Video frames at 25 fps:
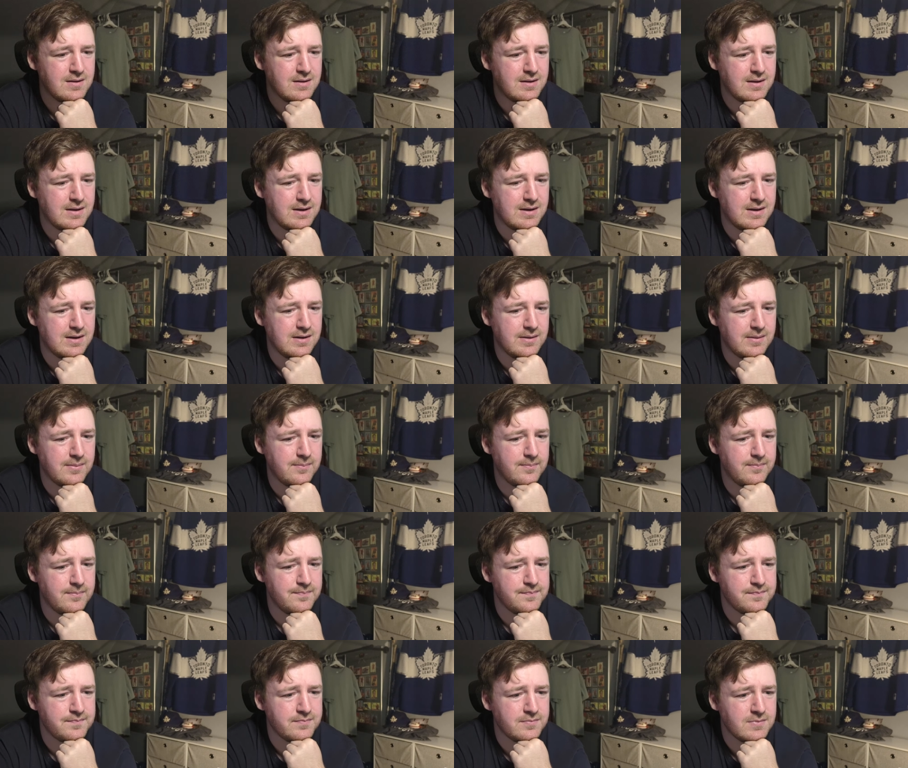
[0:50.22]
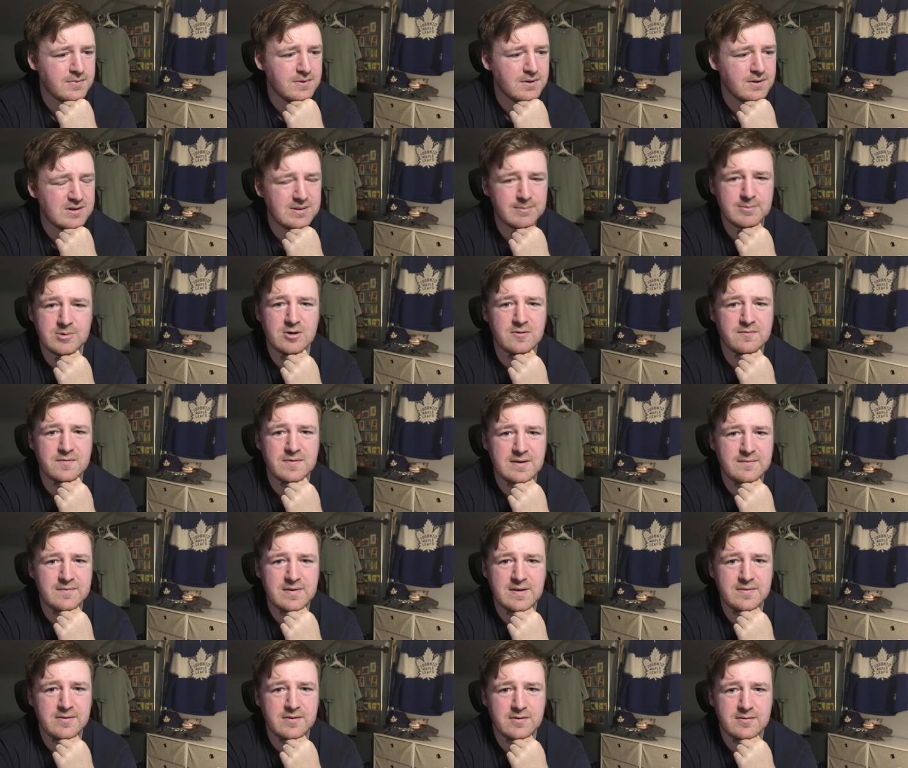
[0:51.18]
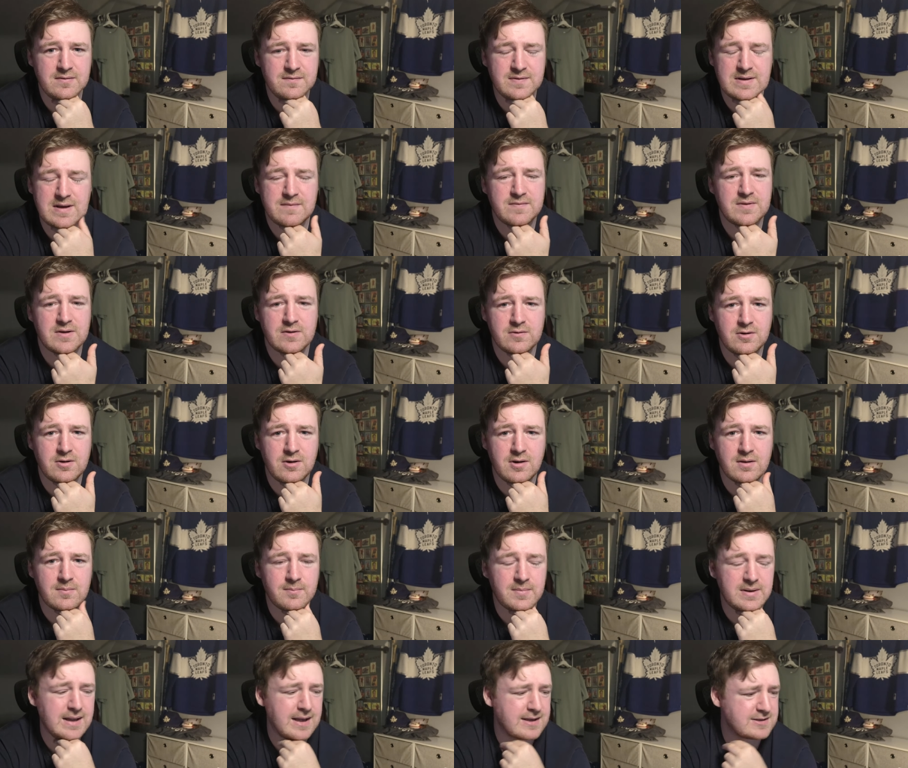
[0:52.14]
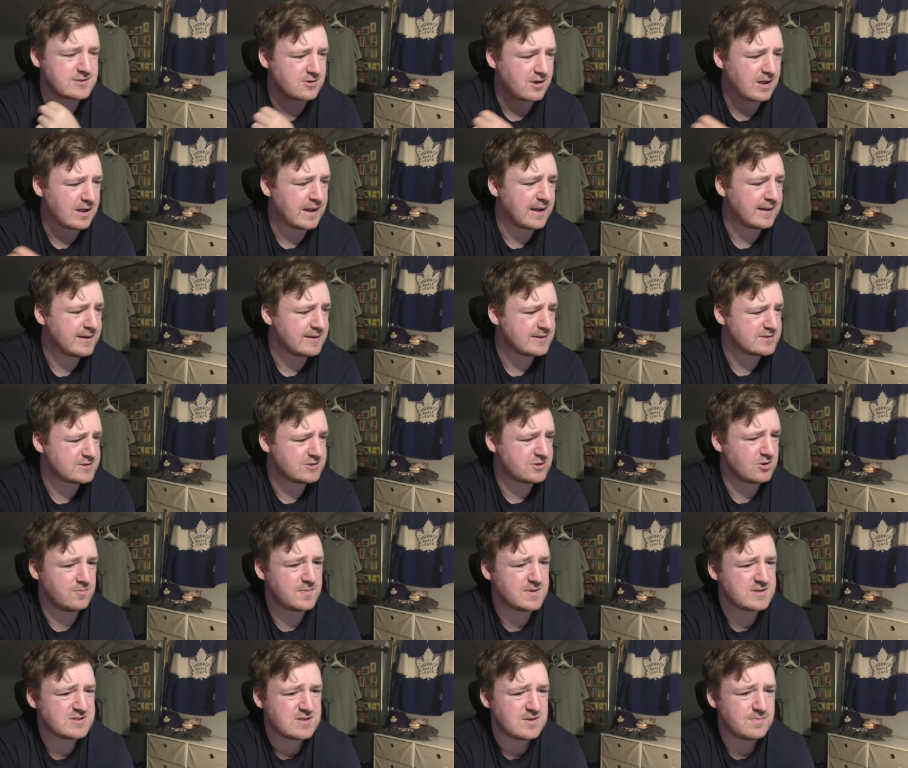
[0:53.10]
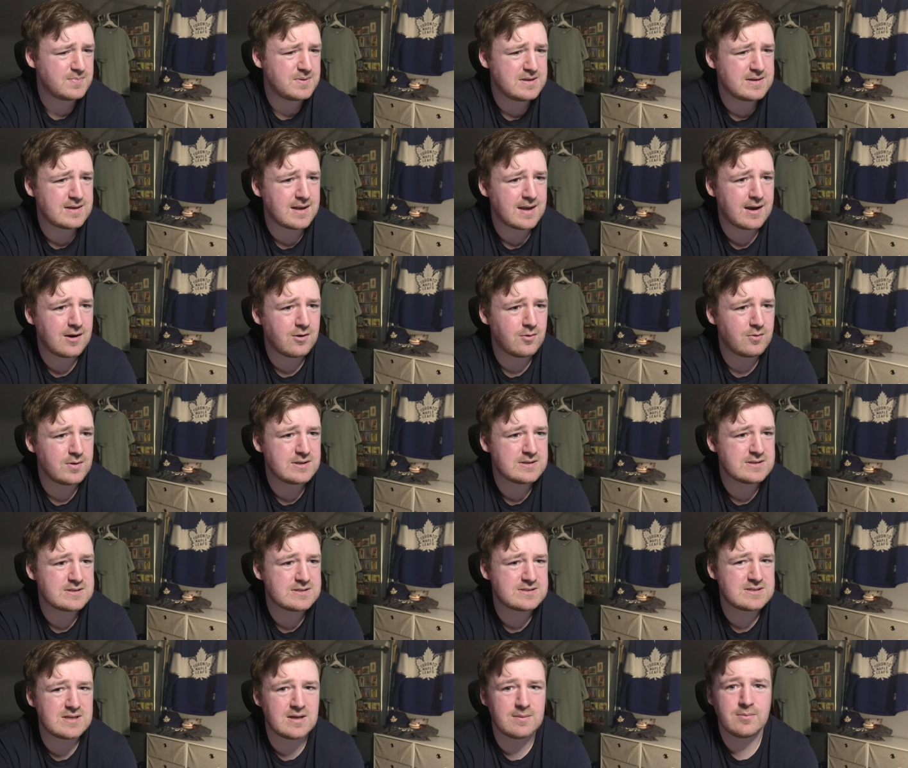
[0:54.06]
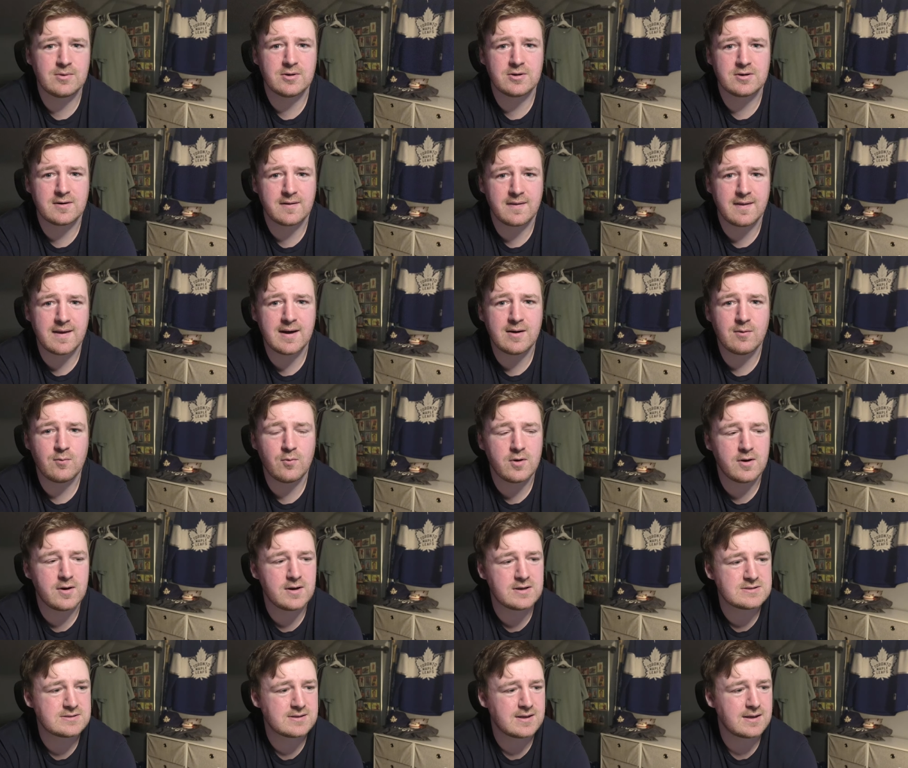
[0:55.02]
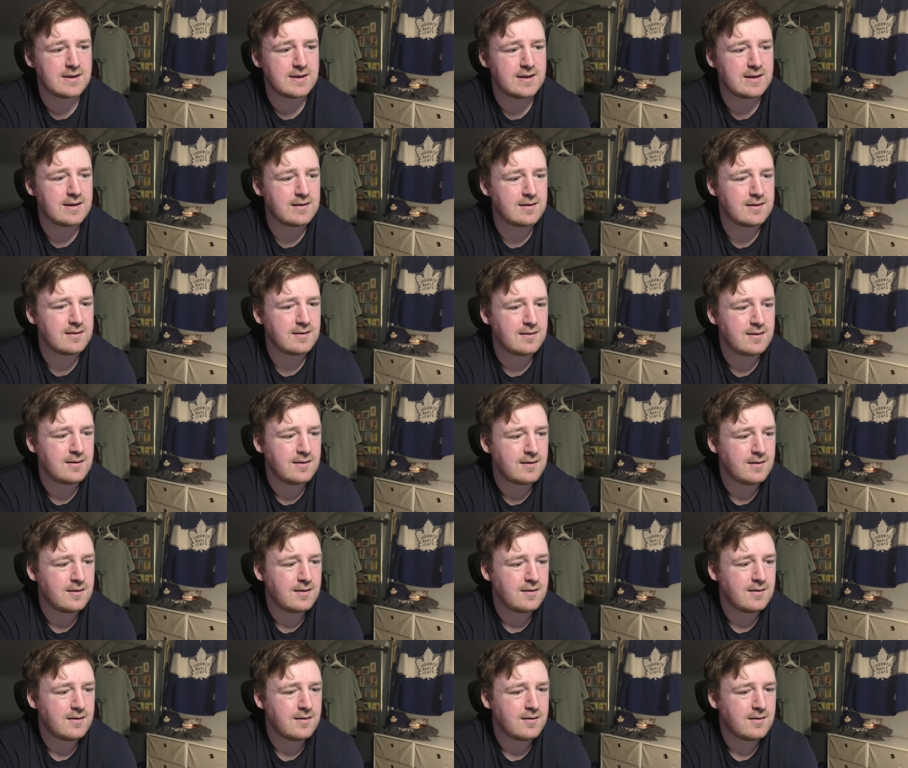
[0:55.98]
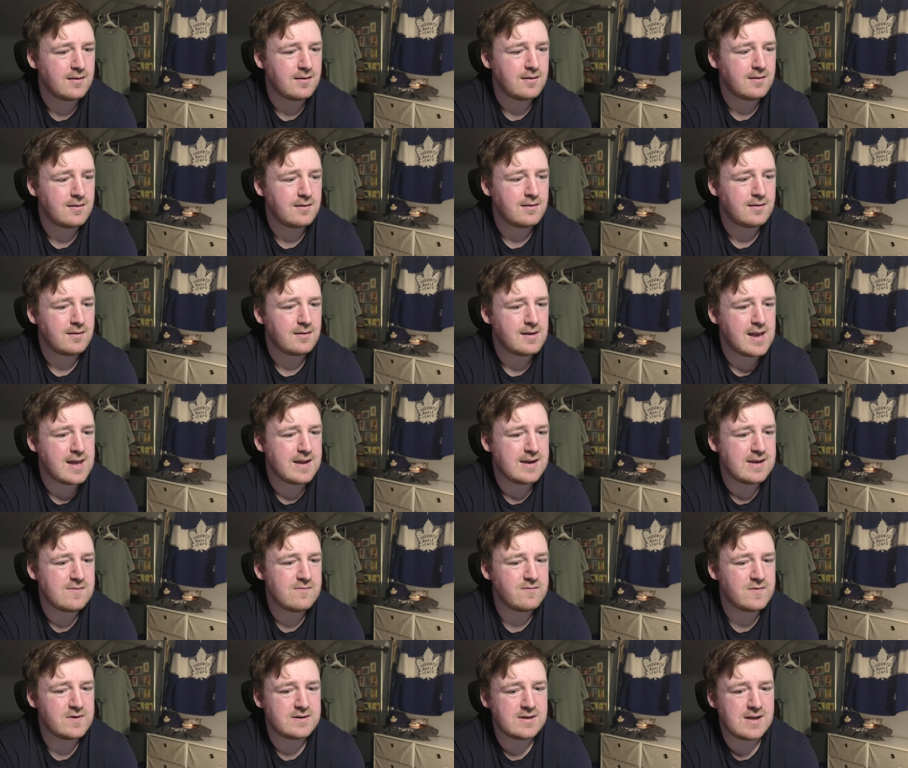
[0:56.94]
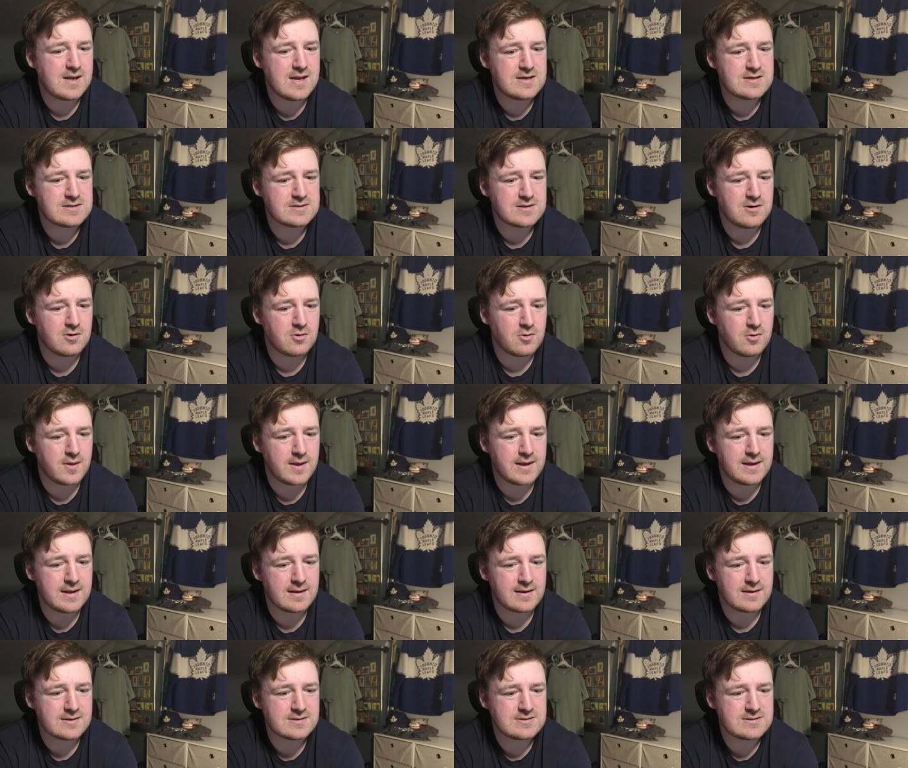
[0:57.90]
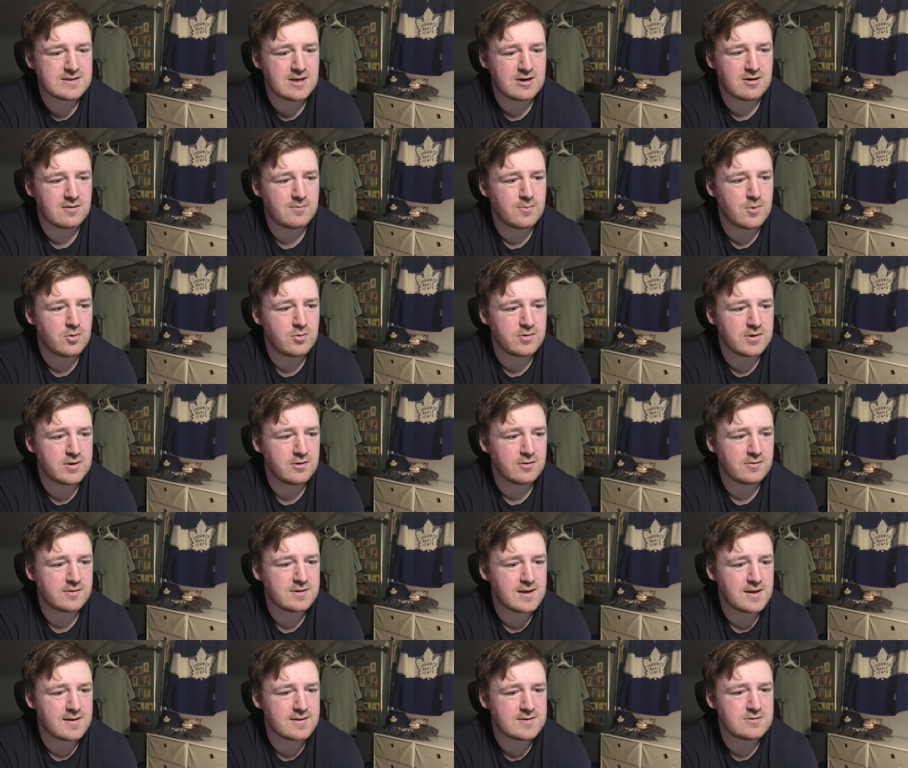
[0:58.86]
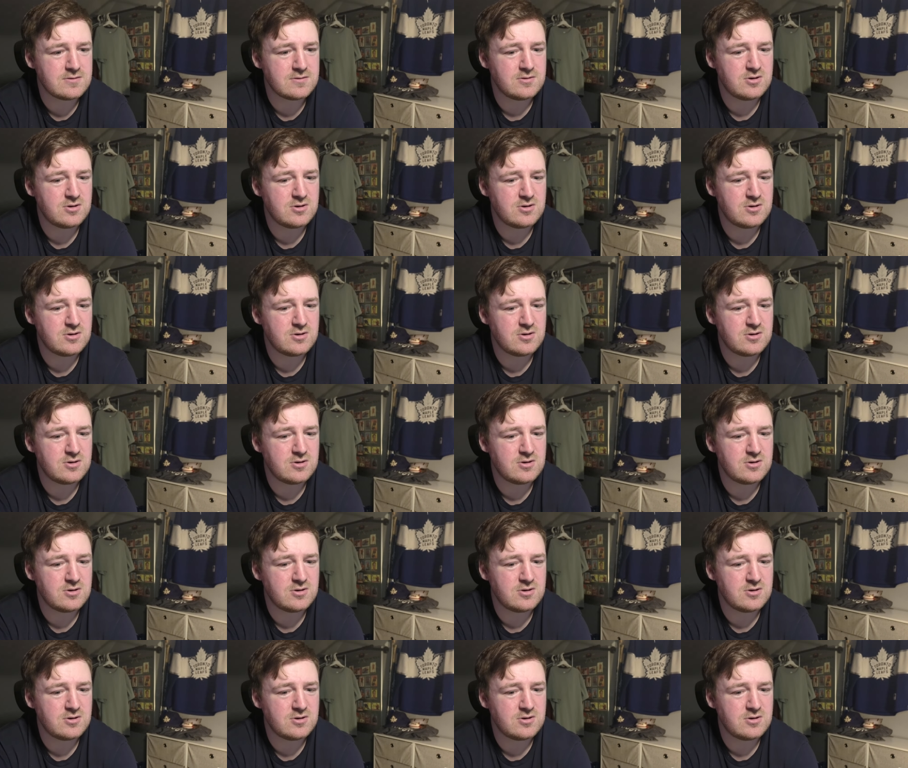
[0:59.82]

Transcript: Um, let me know if I've had that, if I have that wrong. But yeah, so I, I assume the Sipi Tau is similar to that, where it's like an invitation or like a ceremonial thing that you